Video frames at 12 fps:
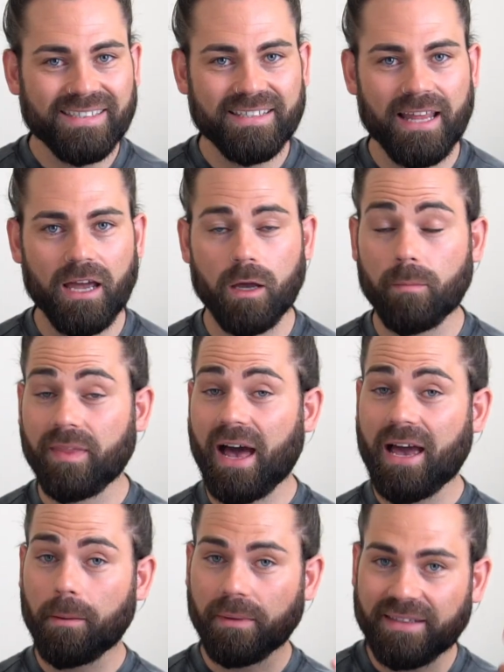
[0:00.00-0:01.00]
is an item that
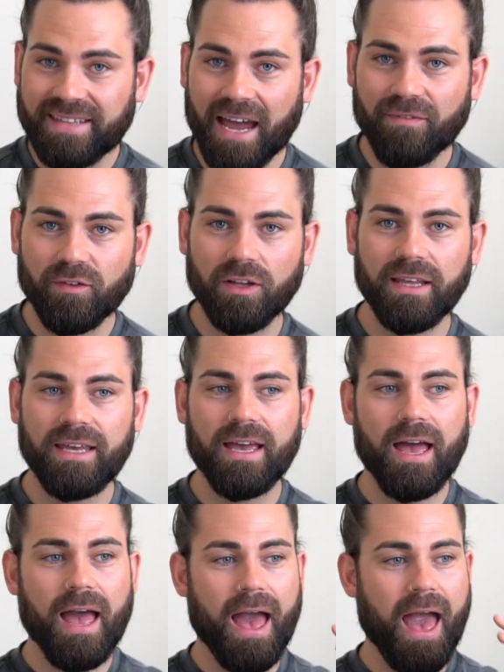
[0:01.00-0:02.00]
I am definitely
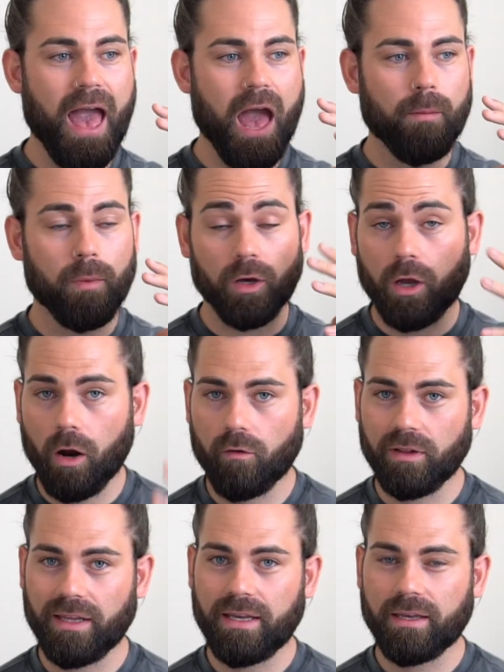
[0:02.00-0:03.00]

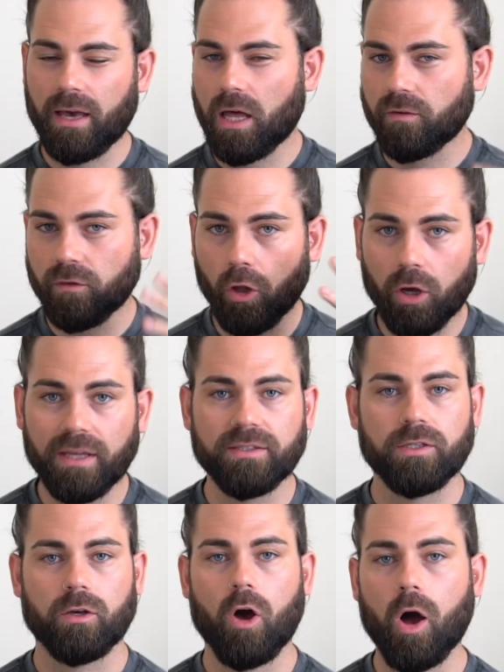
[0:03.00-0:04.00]
currently kind of looking
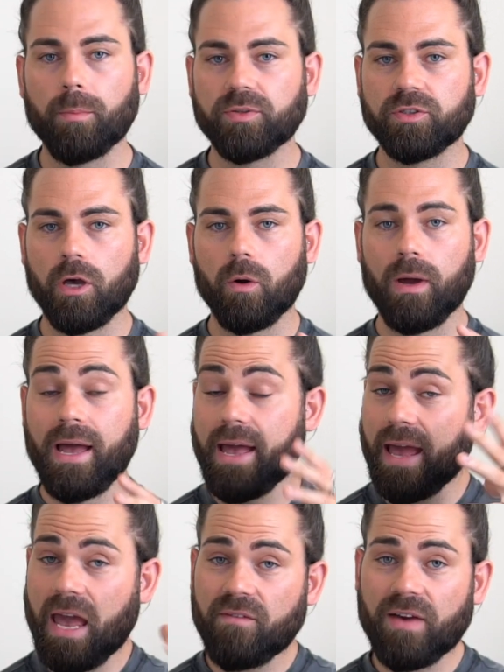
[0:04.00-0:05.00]
to cop. So
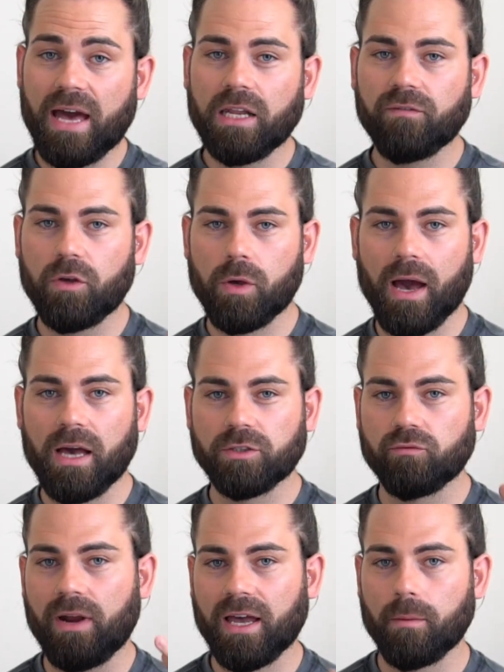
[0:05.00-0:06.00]
if any of you
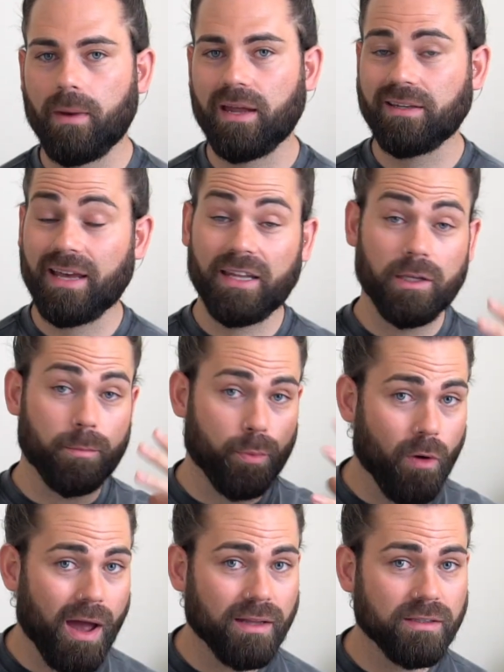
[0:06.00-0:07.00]
guys recommend any
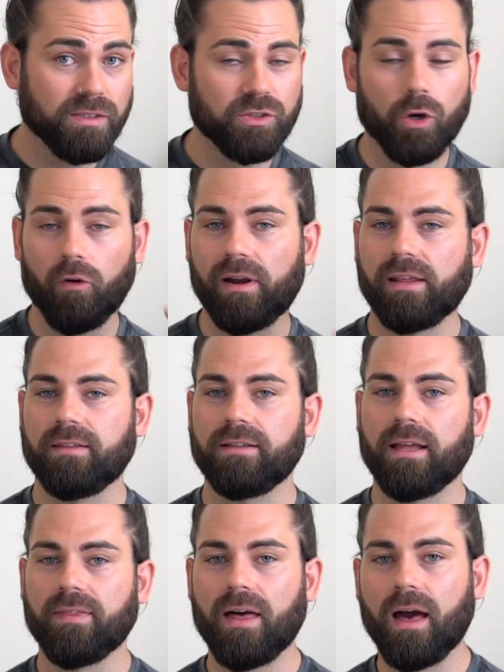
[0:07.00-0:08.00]
brands or anything
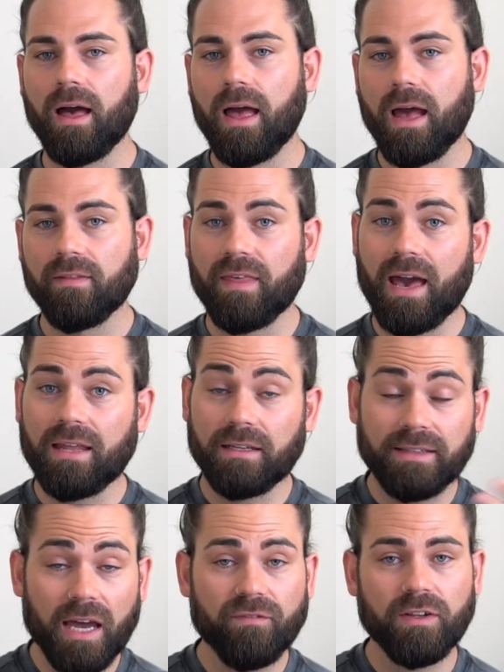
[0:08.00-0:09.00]
like that, then
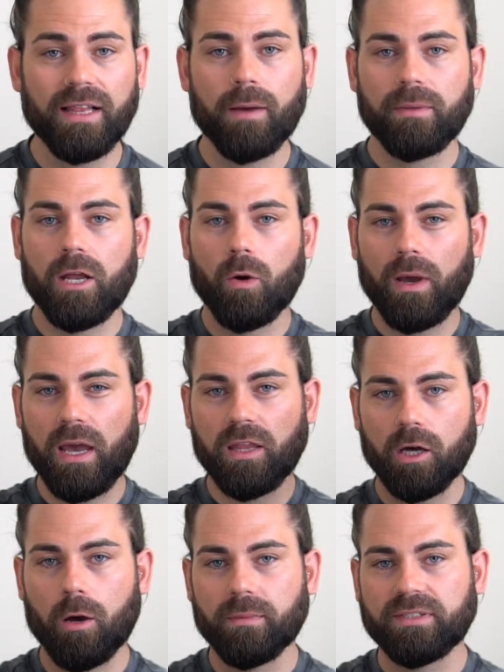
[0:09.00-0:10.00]
definitely let me know in
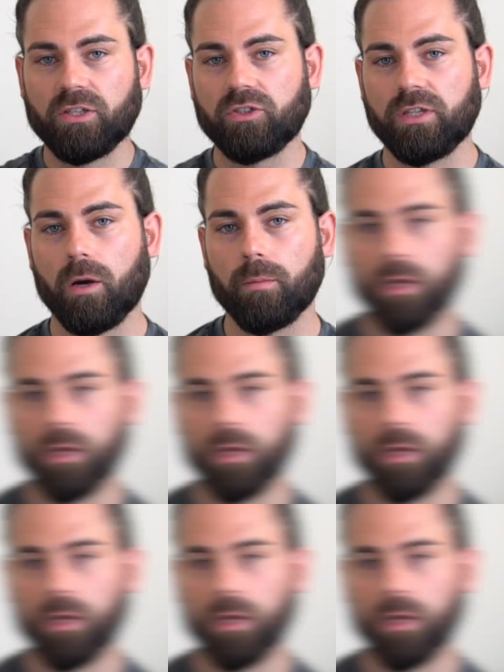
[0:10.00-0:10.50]
the comment section down